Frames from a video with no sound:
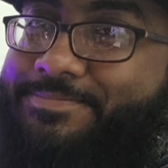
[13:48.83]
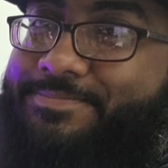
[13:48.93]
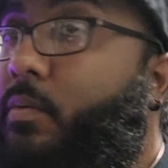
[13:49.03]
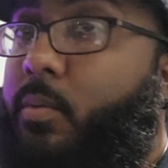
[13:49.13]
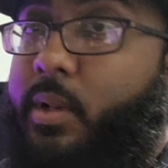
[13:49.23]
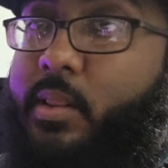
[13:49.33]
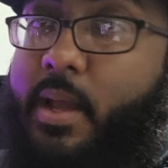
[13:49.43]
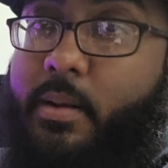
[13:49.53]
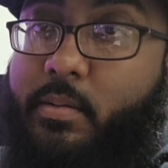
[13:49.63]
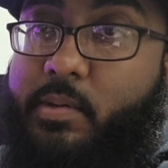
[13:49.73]
So with
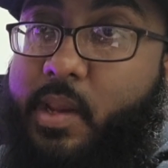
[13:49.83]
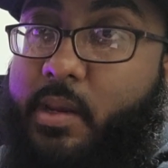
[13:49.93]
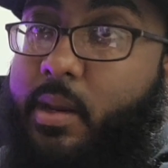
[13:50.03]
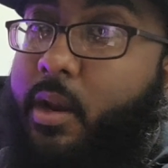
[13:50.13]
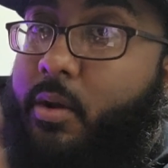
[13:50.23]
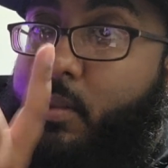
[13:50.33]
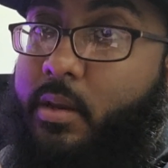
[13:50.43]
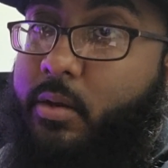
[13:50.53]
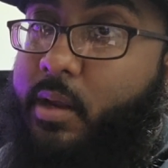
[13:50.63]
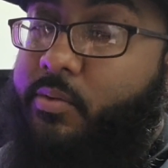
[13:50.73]
that, take care. Thank
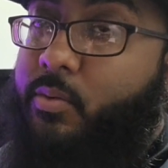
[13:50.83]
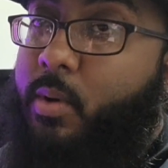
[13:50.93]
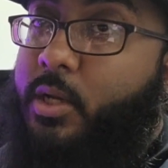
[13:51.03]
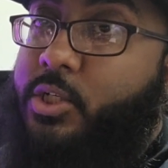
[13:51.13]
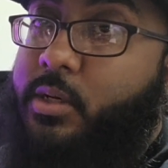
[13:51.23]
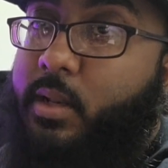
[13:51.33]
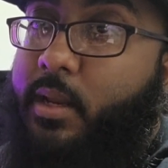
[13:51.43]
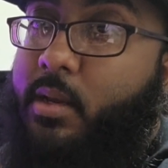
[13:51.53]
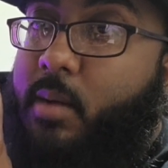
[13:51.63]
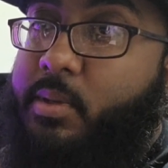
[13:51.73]
you guys for watching.
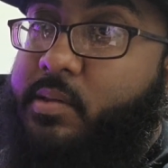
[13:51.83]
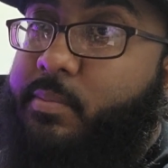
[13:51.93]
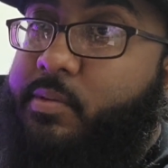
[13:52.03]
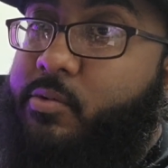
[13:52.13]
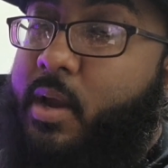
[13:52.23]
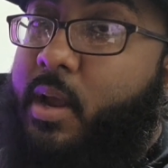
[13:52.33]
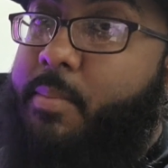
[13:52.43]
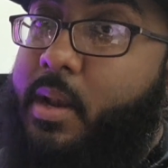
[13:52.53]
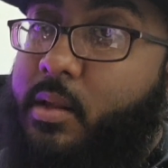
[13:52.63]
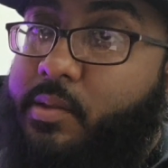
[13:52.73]
Like, comment, subscribe,
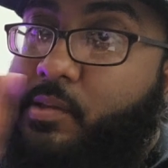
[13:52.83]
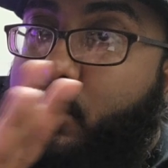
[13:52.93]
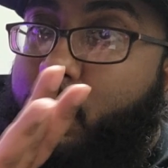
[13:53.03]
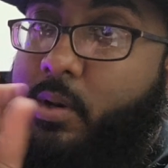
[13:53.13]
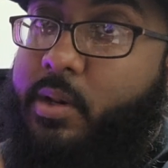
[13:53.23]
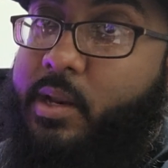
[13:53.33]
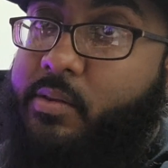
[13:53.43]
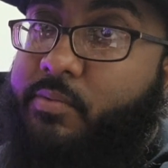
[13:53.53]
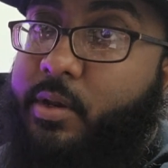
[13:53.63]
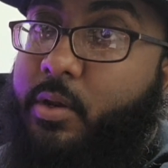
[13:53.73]
and I'll see you on the next
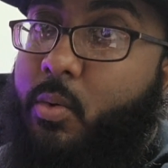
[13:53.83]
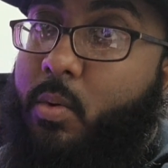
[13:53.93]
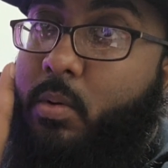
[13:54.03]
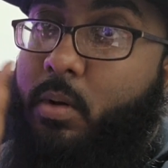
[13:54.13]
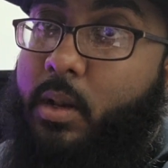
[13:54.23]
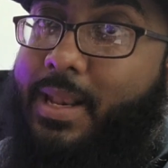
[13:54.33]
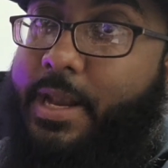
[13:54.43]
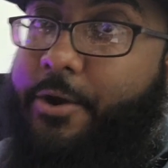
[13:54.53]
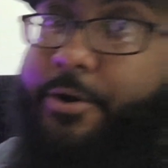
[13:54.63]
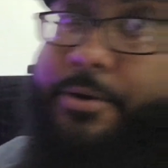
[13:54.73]
video. Later.